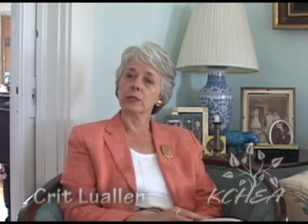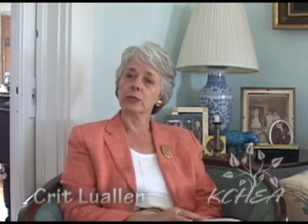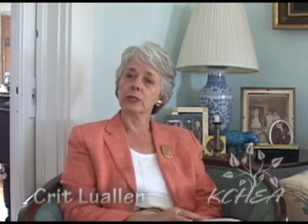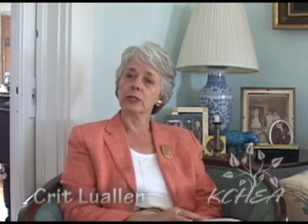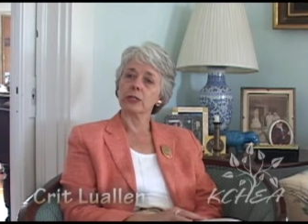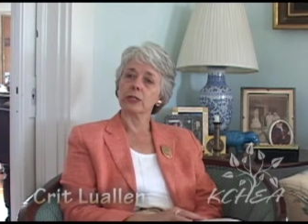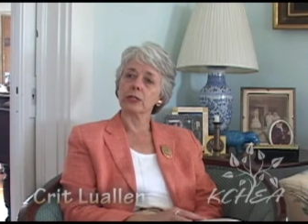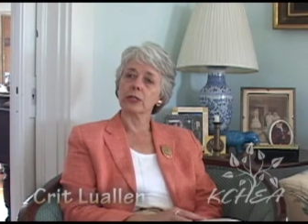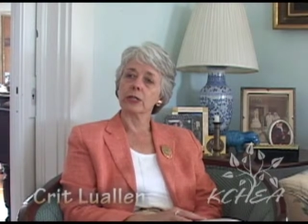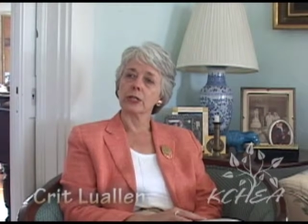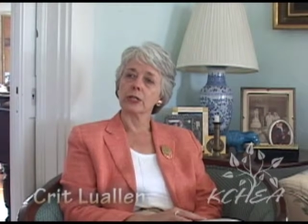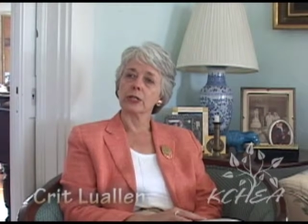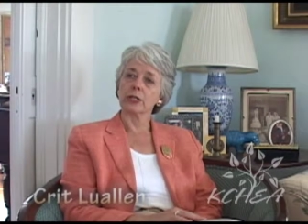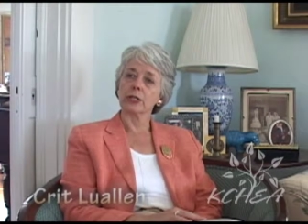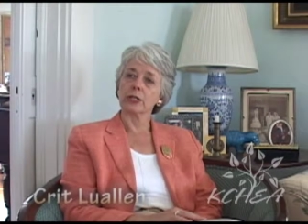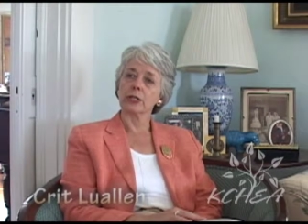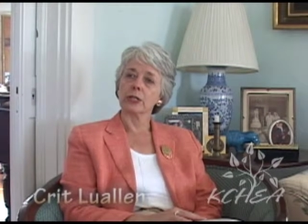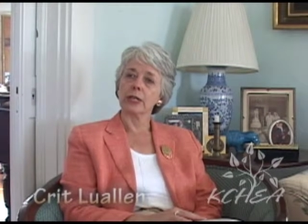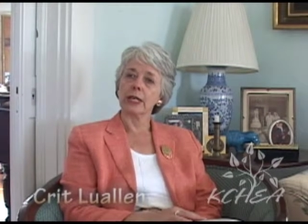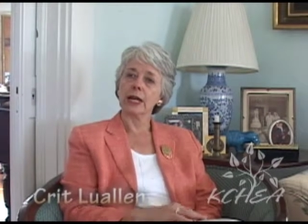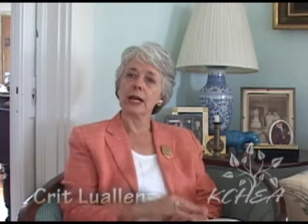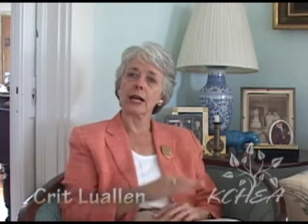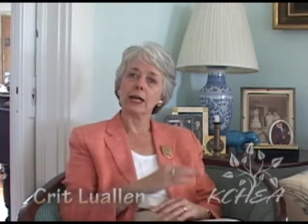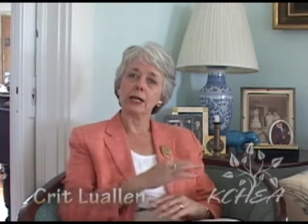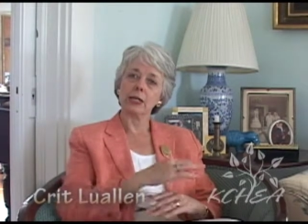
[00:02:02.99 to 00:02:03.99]
administration
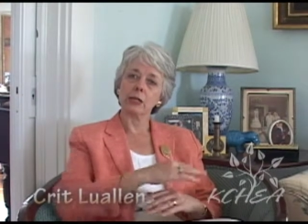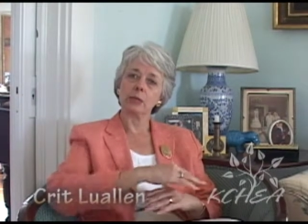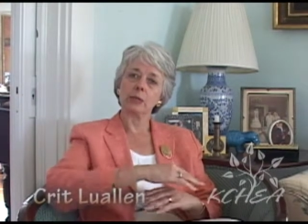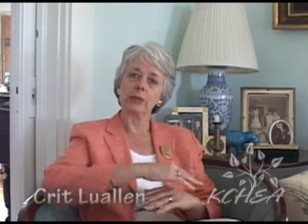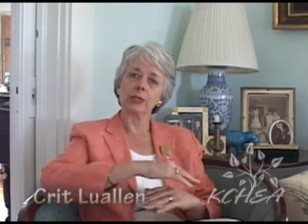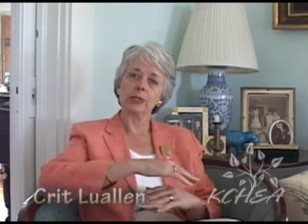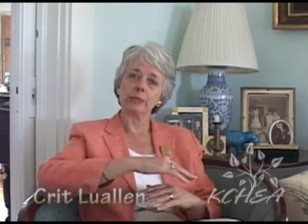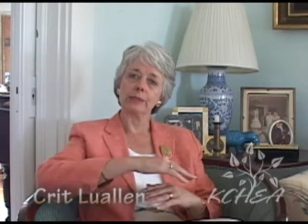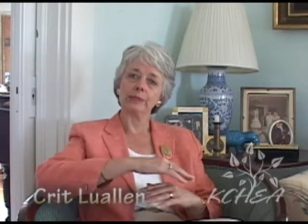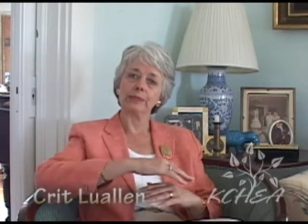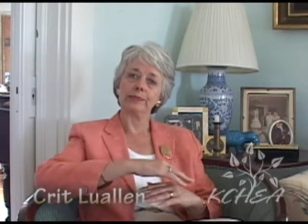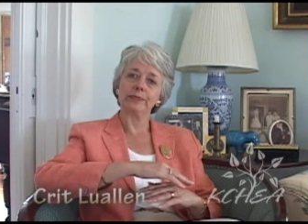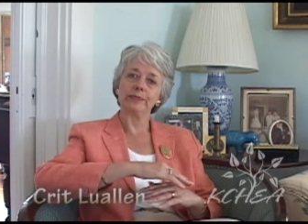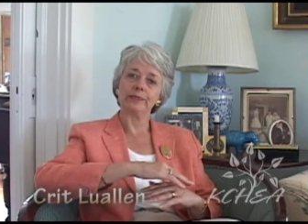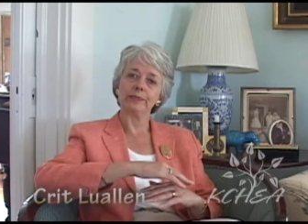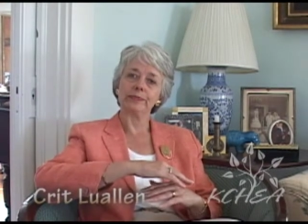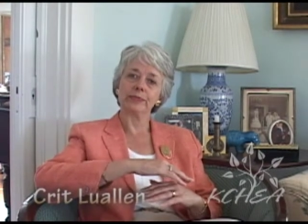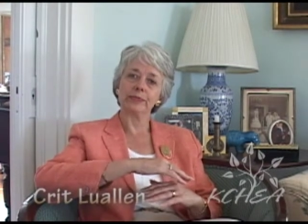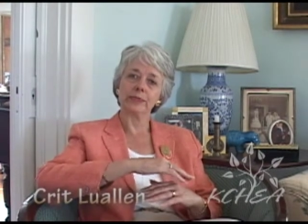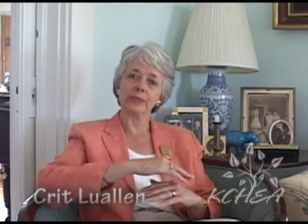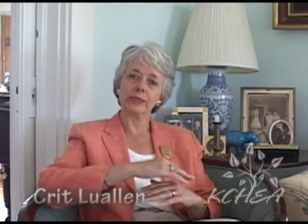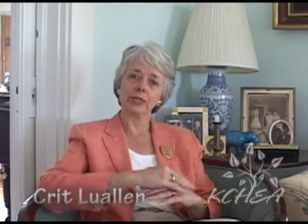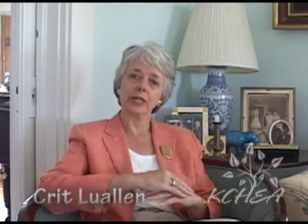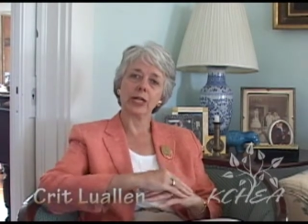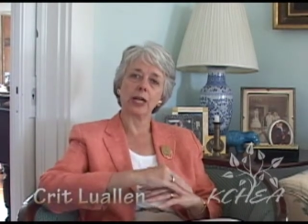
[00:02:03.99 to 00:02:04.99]
on how could we
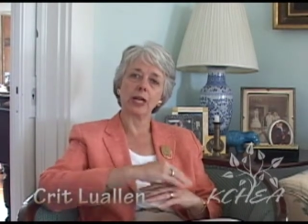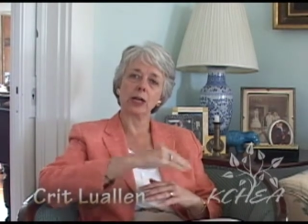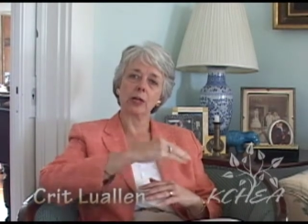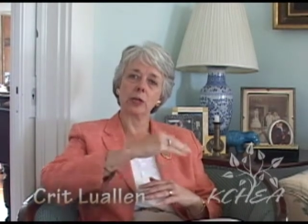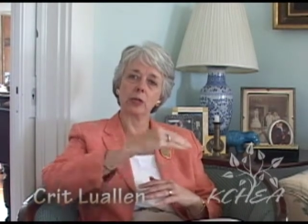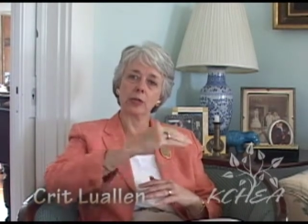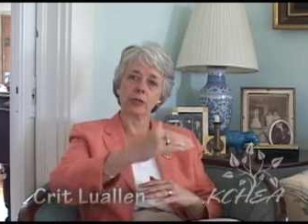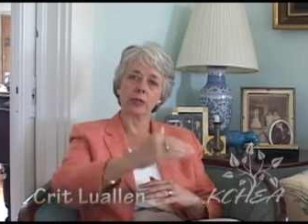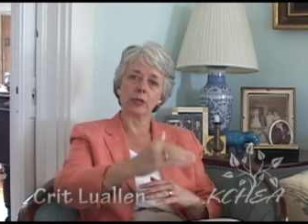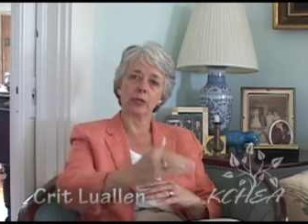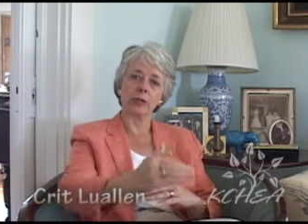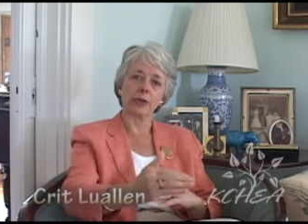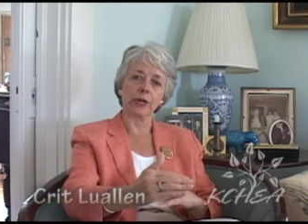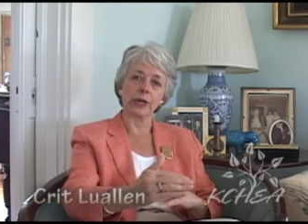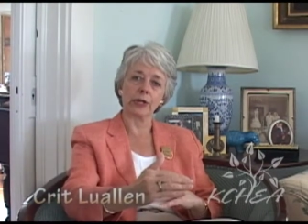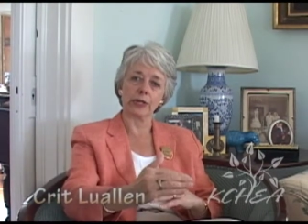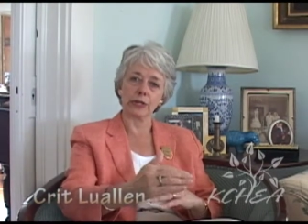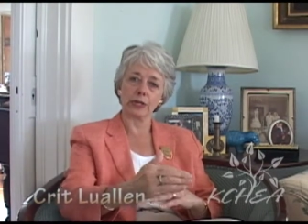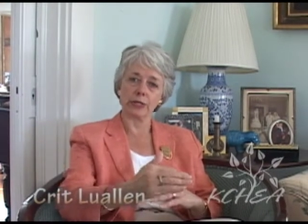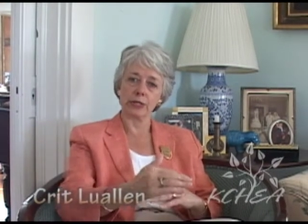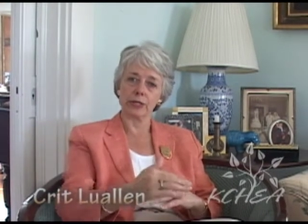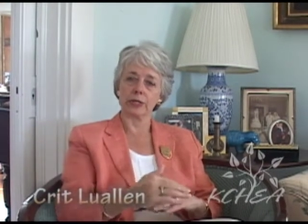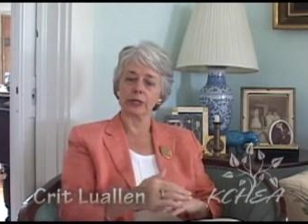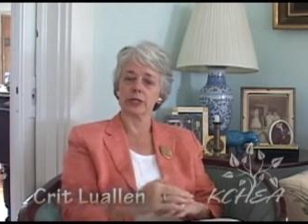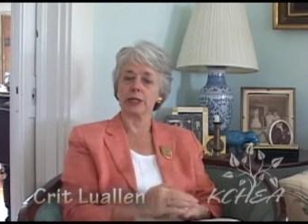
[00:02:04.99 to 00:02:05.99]
take what the
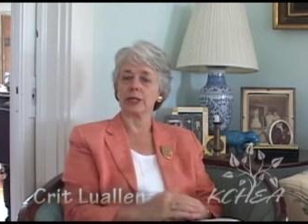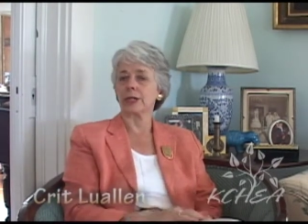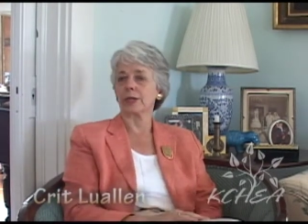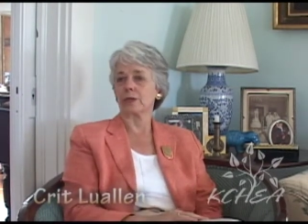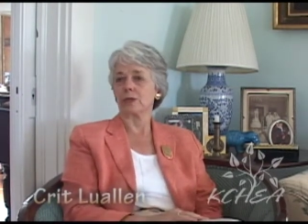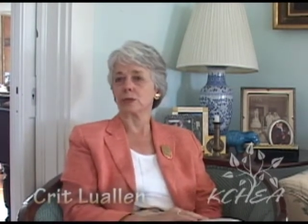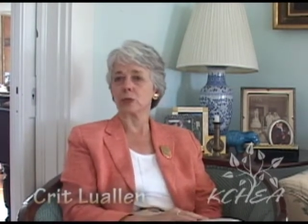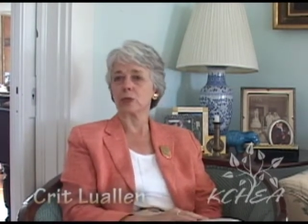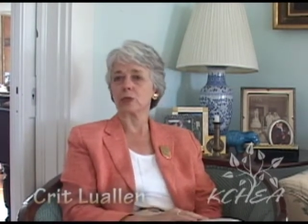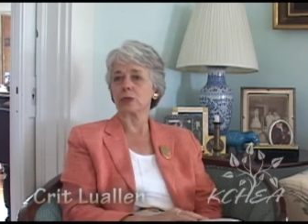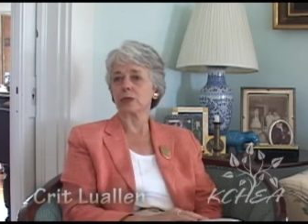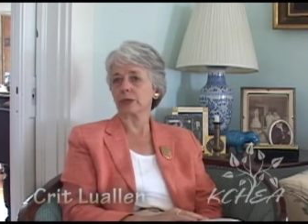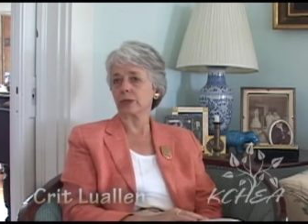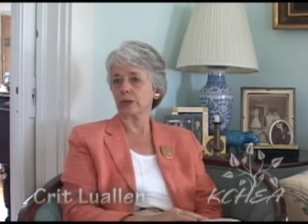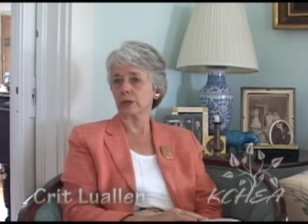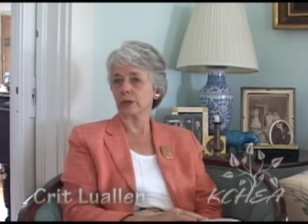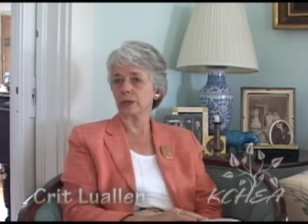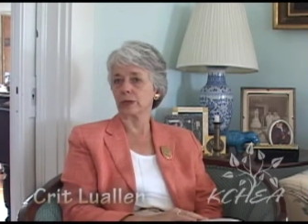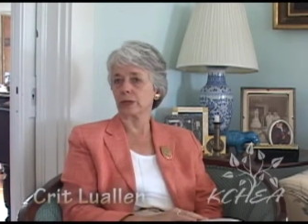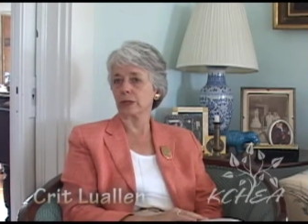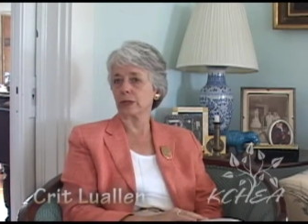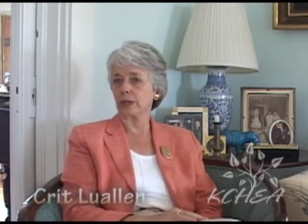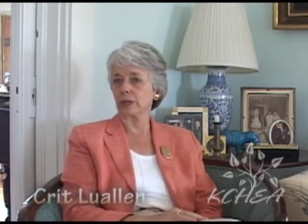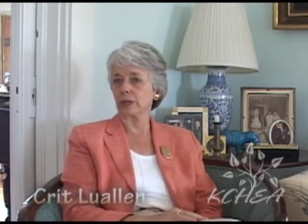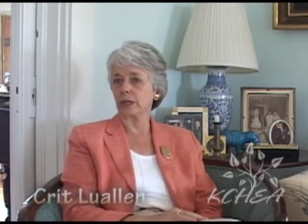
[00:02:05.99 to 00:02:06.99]
Browns had done, move it
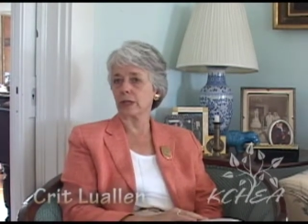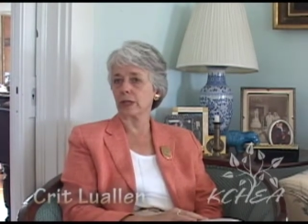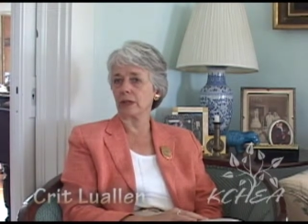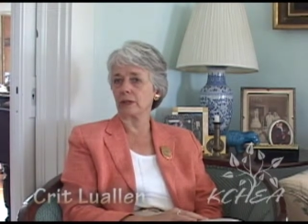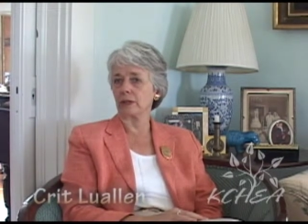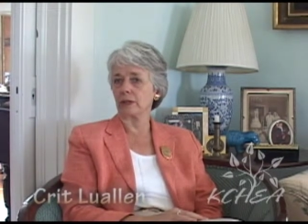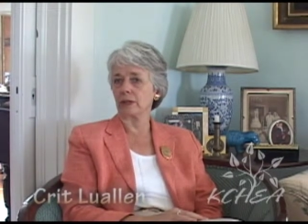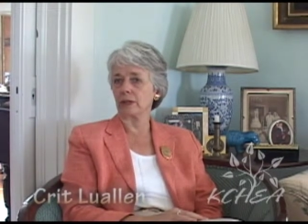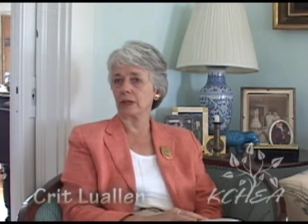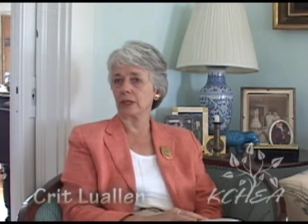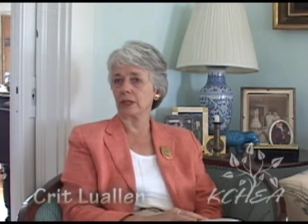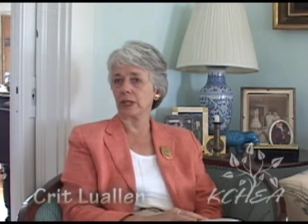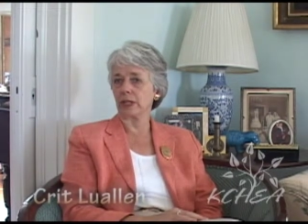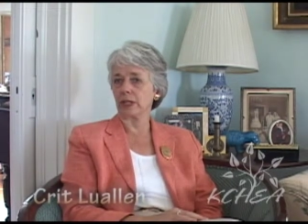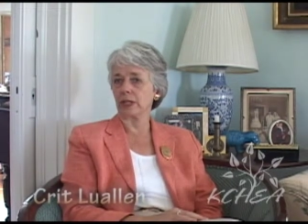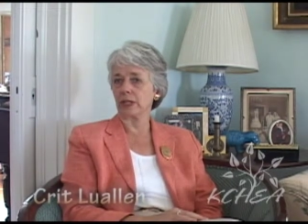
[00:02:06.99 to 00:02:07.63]
to another level,